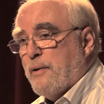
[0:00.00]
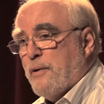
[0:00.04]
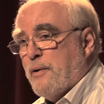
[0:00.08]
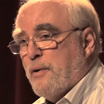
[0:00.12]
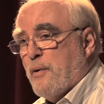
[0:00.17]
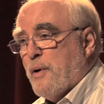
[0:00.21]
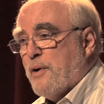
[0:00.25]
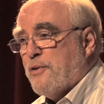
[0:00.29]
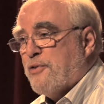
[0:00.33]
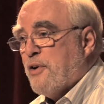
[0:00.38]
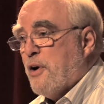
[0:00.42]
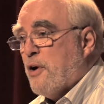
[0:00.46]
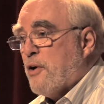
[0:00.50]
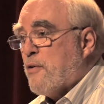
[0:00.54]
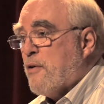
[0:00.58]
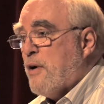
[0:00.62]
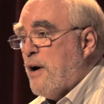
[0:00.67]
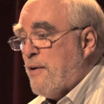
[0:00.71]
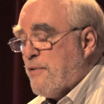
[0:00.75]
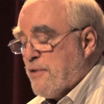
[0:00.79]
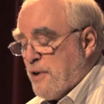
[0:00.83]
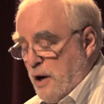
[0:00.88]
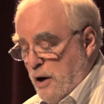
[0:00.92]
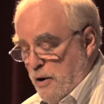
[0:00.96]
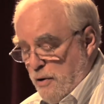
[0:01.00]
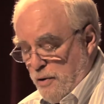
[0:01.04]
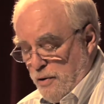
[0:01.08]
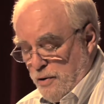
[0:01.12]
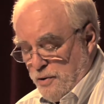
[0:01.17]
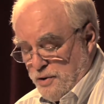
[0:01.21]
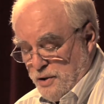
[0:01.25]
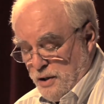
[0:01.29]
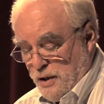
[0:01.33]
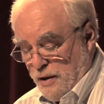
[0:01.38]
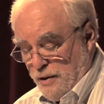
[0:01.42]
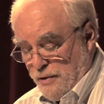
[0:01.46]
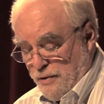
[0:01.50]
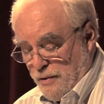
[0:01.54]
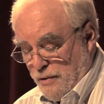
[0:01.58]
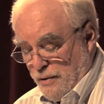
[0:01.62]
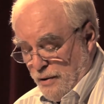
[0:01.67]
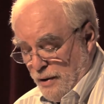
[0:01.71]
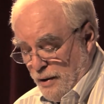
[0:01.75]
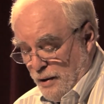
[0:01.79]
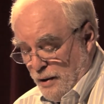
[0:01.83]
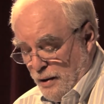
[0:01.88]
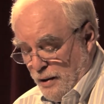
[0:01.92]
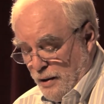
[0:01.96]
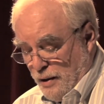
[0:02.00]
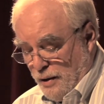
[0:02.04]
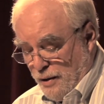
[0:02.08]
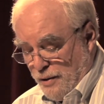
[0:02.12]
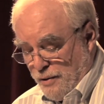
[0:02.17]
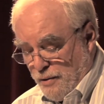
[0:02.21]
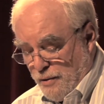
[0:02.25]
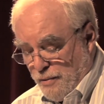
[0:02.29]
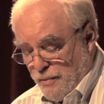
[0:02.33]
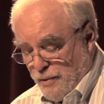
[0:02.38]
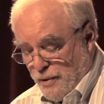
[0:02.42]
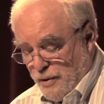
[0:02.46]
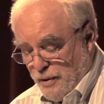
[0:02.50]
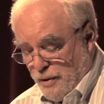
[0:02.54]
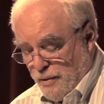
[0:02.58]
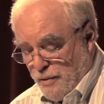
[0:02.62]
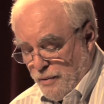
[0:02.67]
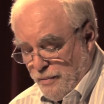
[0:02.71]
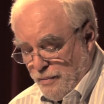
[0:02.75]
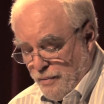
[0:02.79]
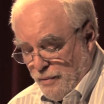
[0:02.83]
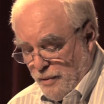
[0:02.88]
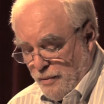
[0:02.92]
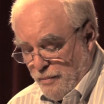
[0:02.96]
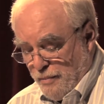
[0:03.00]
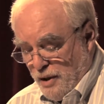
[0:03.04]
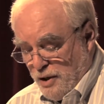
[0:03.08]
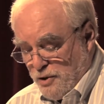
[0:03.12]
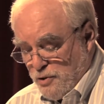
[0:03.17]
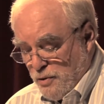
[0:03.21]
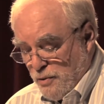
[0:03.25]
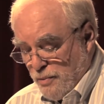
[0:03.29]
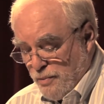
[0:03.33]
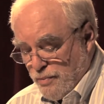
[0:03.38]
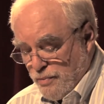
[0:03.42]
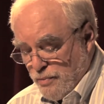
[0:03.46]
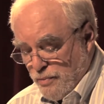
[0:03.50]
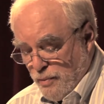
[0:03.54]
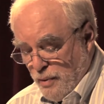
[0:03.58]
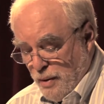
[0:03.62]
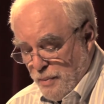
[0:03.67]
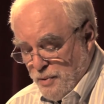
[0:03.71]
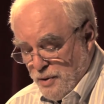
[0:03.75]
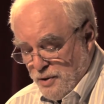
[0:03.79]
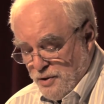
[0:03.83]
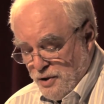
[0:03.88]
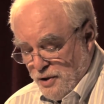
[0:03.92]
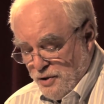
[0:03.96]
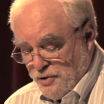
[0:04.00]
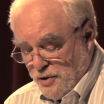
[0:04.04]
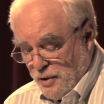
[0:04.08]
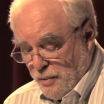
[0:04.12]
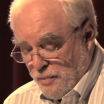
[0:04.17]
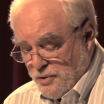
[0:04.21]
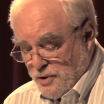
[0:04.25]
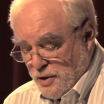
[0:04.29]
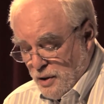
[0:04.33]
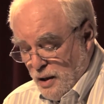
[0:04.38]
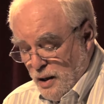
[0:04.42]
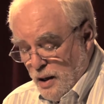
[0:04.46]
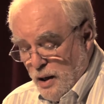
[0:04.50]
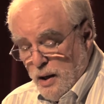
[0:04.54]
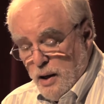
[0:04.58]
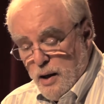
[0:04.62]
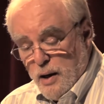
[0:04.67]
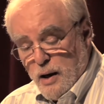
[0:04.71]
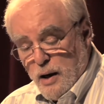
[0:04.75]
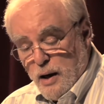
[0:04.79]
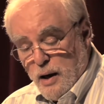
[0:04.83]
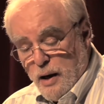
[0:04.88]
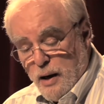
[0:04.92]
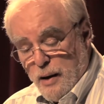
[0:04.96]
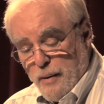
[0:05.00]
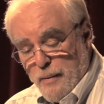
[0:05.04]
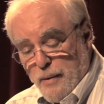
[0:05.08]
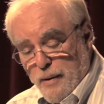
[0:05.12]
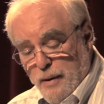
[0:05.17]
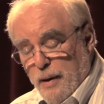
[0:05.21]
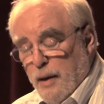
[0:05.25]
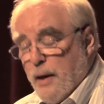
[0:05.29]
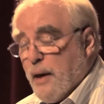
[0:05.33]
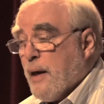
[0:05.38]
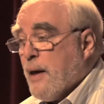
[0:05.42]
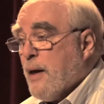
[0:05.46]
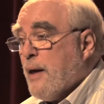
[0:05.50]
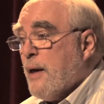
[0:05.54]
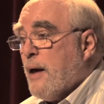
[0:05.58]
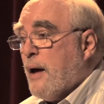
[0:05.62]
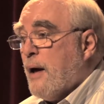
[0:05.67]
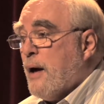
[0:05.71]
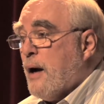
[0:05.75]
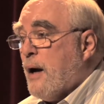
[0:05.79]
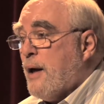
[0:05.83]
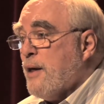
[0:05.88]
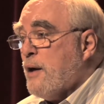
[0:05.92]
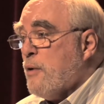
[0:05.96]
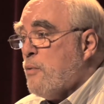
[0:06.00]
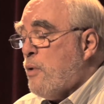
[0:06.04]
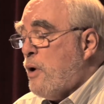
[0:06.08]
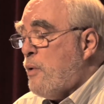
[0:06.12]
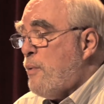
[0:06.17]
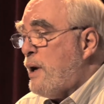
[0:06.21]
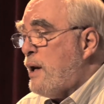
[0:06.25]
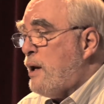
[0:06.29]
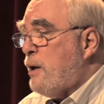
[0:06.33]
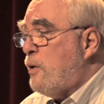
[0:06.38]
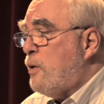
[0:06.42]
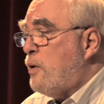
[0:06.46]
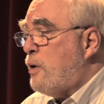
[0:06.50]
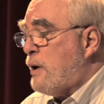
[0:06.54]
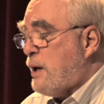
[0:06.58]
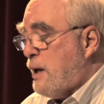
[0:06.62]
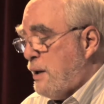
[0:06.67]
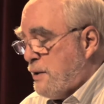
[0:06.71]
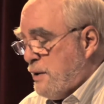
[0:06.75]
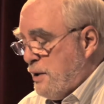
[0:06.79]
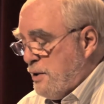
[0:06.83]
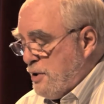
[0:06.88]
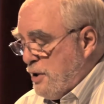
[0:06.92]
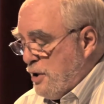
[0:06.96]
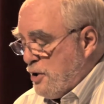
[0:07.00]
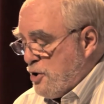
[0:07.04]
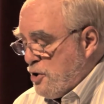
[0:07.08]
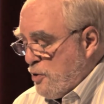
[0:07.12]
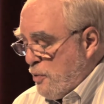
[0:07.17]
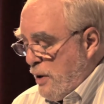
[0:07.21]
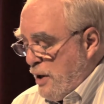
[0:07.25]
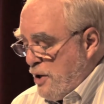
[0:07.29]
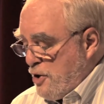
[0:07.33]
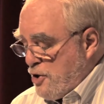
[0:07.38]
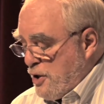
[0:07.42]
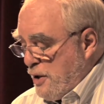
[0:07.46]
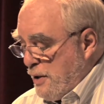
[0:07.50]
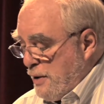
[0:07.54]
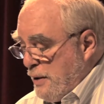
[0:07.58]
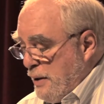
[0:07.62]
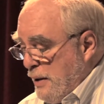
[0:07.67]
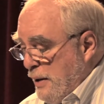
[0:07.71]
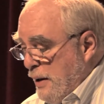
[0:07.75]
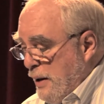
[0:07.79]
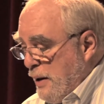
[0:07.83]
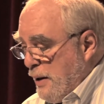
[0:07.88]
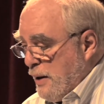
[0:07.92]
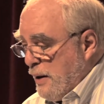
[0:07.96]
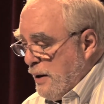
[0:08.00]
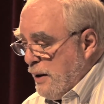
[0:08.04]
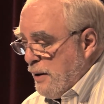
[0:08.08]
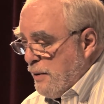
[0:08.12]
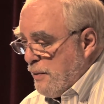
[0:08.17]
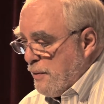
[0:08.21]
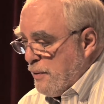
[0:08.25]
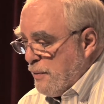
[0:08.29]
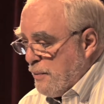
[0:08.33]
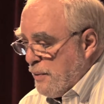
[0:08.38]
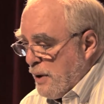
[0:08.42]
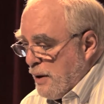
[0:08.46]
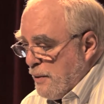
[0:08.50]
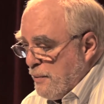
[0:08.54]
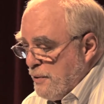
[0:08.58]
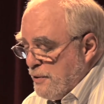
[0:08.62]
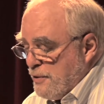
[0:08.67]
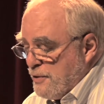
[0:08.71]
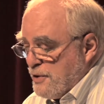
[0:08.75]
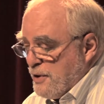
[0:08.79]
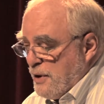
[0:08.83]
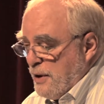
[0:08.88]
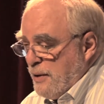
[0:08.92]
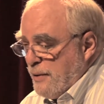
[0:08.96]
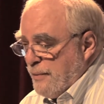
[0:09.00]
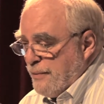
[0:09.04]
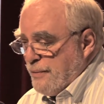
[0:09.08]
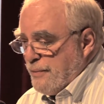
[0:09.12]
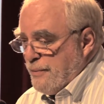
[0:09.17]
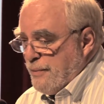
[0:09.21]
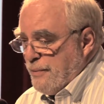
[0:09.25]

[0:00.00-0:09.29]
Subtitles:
U.S. aircraft carriers and other major weapon systems. I think one way to look at the situation, when I was a